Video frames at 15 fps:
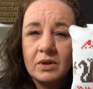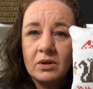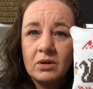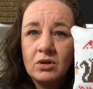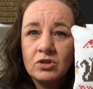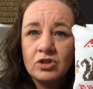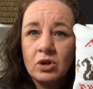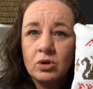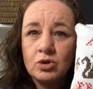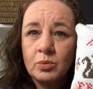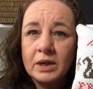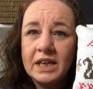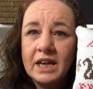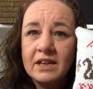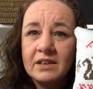Also
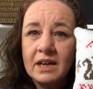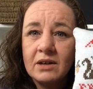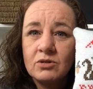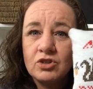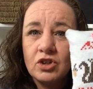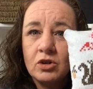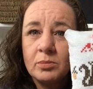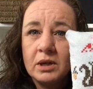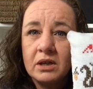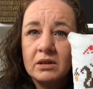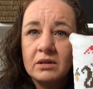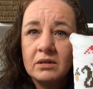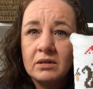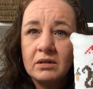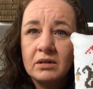28 count
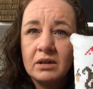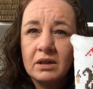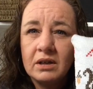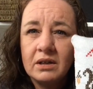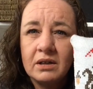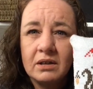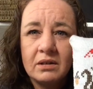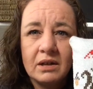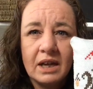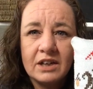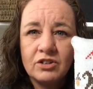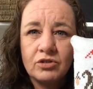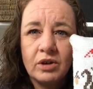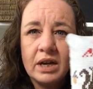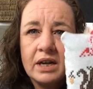Jobelan in
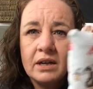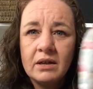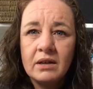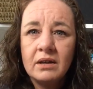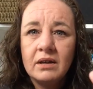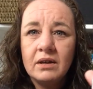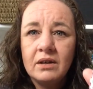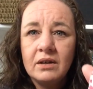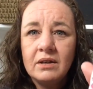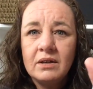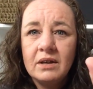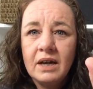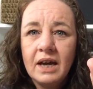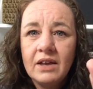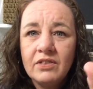light grey,
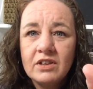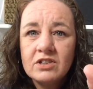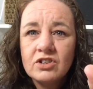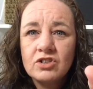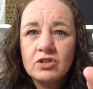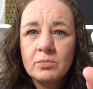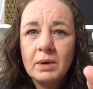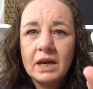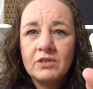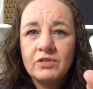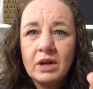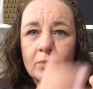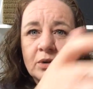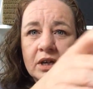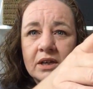and this is the back
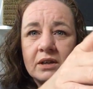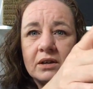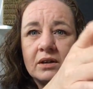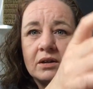fabric,